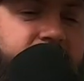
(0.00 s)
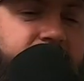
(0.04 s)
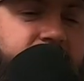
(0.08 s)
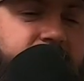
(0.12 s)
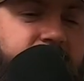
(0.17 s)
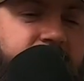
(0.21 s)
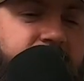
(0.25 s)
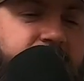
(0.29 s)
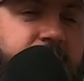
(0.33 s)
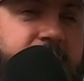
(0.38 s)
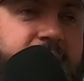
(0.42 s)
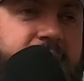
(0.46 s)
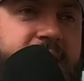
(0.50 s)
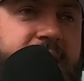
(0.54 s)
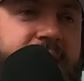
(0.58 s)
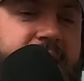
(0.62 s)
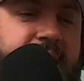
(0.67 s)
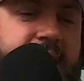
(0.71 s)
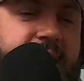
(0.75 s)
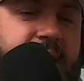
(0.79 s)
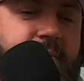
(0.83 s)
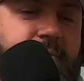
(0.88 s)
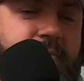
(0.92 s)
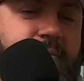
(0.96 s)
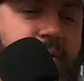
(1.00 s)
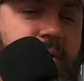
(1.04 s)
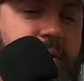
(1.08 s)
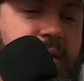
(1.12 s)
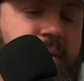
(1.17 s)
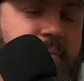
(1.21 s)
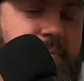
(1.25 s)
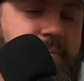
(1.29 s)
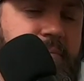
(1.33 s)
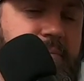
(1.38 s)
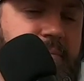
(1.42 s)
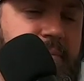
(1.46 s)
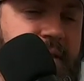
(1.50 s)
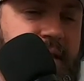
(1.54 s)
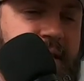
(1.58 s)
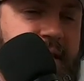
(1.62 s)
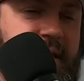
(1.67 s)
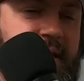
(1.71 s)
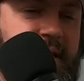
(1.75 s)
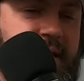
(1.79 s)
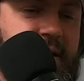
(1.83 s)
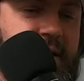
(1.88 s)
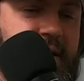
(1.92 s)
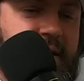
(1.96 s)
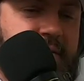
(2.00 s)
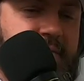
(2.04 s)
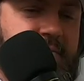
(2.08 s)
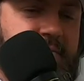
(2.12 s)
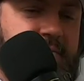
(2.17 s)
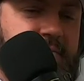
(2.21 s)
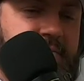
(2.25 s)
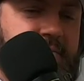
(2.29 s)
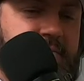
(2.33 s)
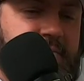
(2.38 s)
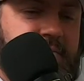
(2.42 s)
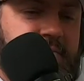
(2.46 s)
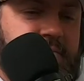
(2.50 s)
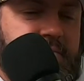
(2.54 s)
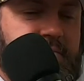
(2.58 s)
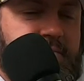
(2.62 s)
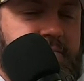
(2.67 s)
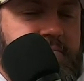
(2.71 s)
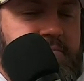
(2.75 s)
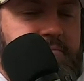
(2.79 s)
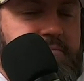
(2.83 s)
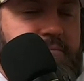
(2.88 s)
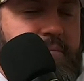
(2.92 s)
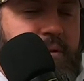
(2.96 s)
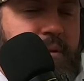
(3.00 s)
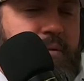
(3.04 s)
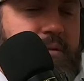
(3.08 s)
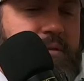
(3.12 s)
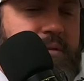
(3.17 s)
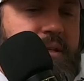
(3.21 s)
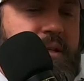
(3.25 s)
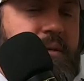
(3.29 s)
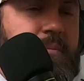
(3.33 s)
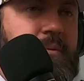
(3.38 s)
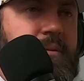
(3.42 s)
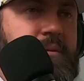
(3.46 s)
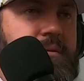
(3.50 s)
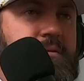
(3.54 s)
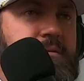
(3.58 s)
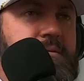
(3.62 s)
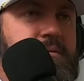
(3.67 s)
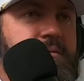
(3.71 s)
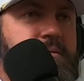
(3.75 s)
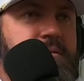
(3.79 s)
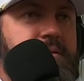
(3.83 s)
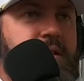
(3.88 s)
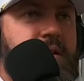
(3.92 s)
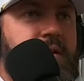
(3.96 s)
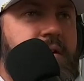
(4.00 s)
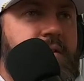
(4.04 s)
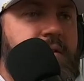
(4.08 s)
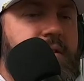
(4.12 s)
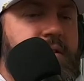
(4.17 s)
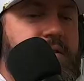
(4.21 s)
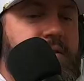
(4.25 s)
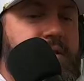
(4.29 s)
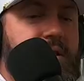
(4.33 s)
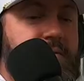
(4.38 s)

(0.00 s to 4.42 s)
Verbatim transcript: As soon as we did that, boy, they they uh, hey, blew us up and did all the good